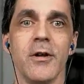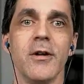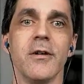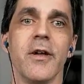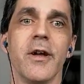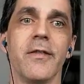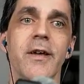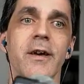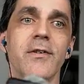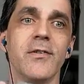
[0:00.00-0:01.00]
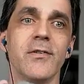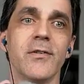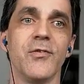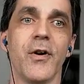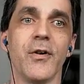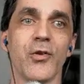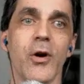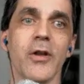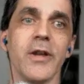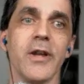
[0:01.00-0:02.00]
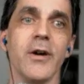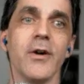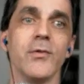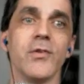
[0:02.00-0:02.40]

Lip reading: like this, as far as quality goes,